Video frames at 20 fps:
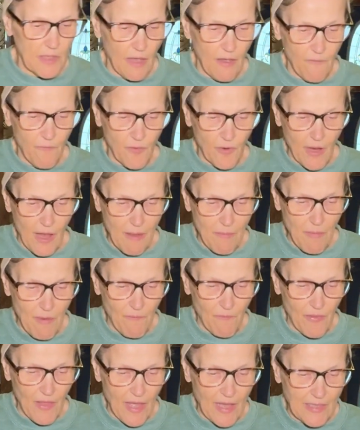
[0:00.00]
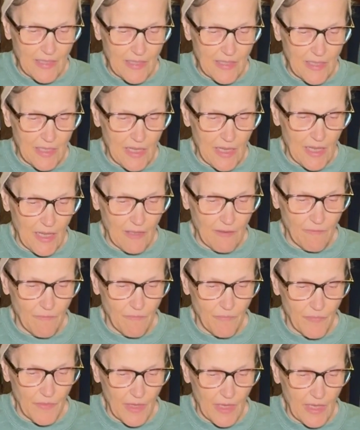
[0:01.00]
I forgot my flaxseed egg.
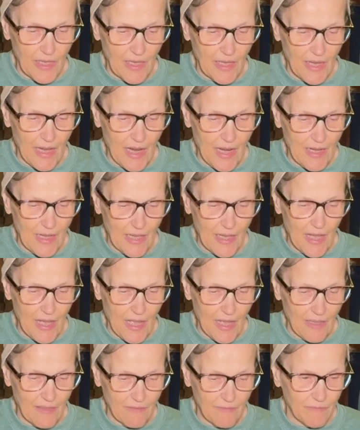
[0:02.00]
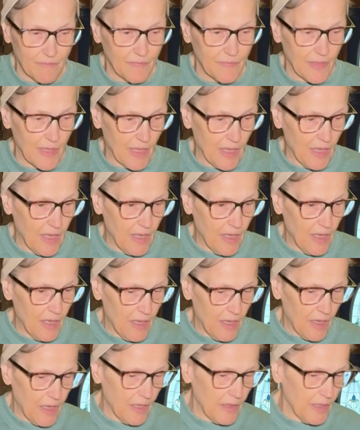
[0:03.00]
And it kind of got
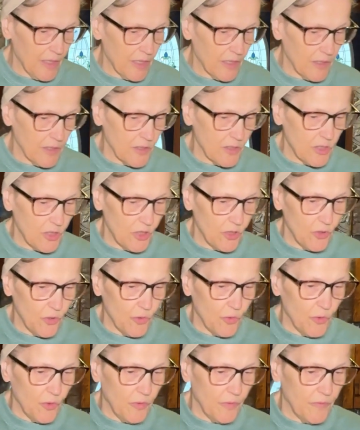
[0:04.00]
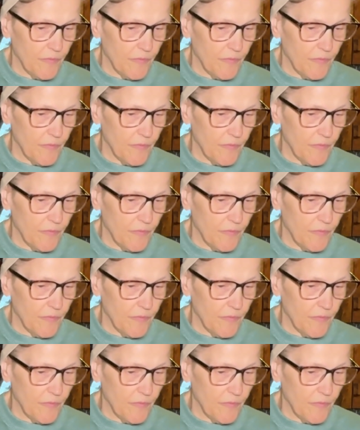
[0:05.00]
a little too,